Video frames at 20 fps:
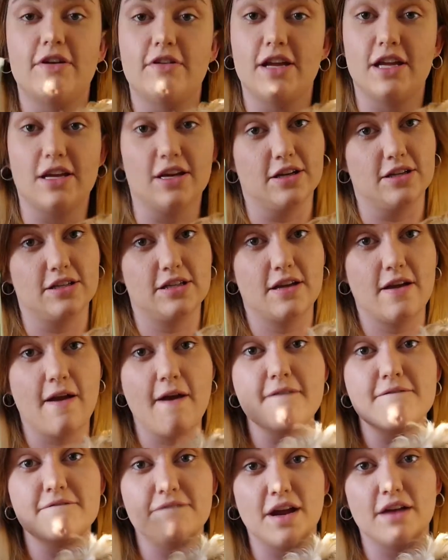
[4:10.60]
Very good.
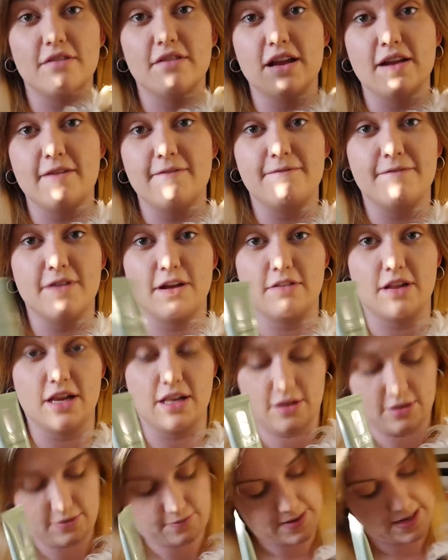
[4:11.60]
Very, very
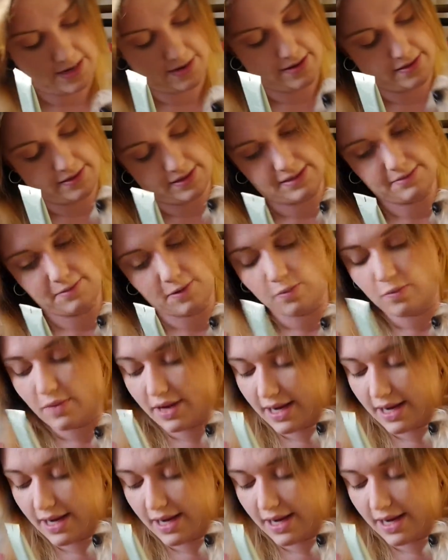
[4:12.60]
good. We like this one.